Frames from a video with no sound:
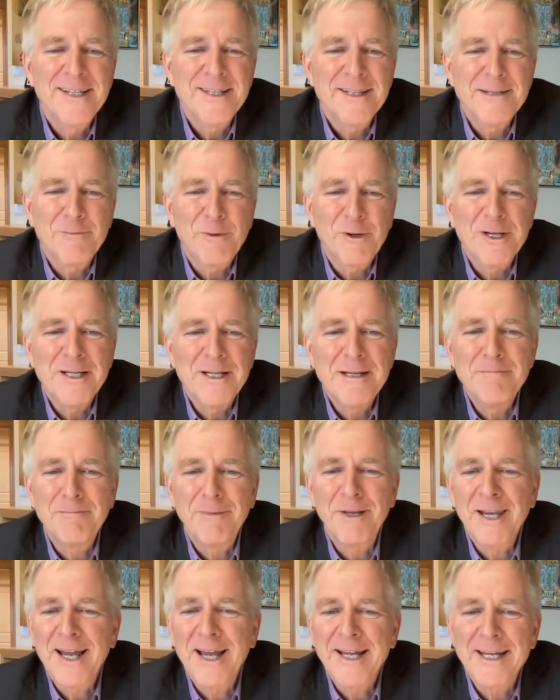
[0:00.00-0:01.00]
the more
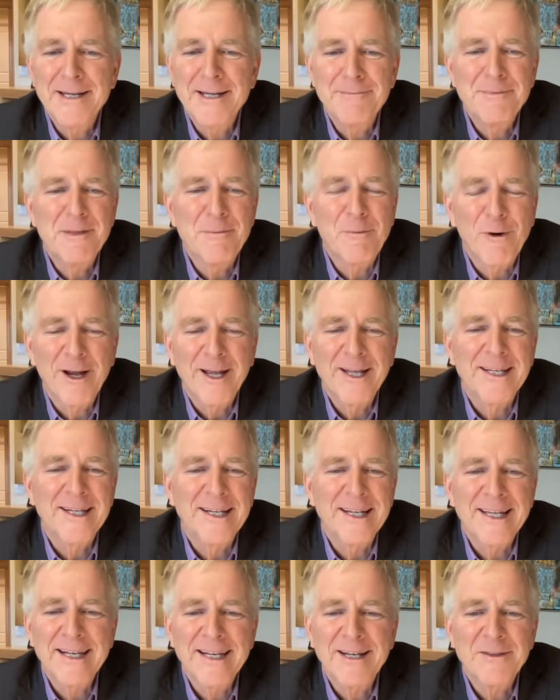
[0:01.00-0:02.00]
nimble I am, the more I can
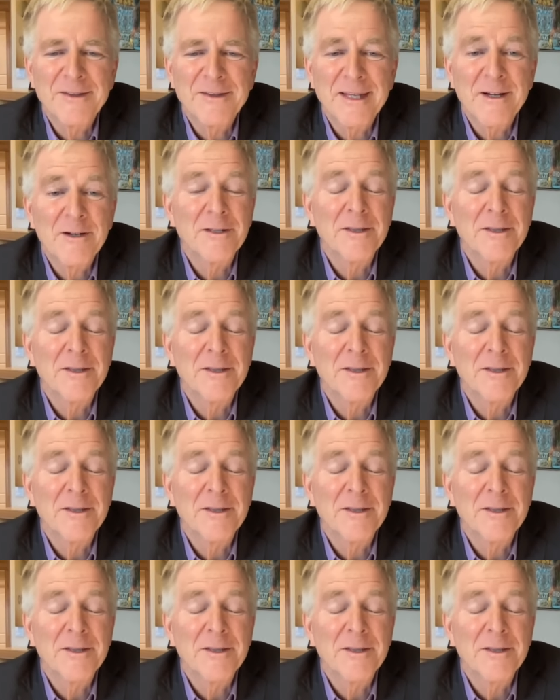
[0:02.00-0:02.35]
get out there,